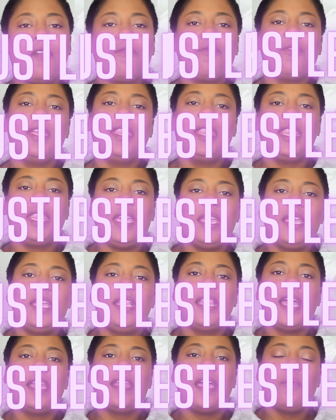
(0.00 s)
everything
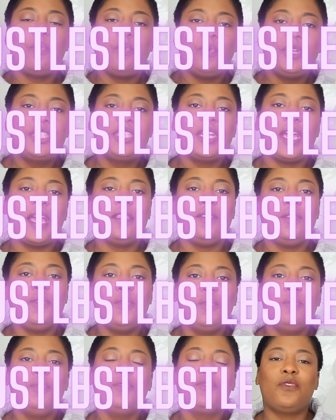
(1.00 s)
that I wish I
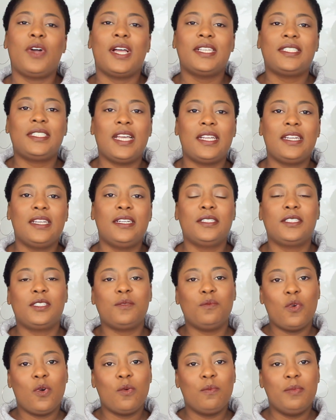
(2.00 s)
knew before I started a
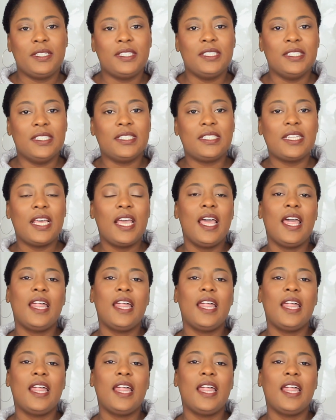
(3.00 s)
small business.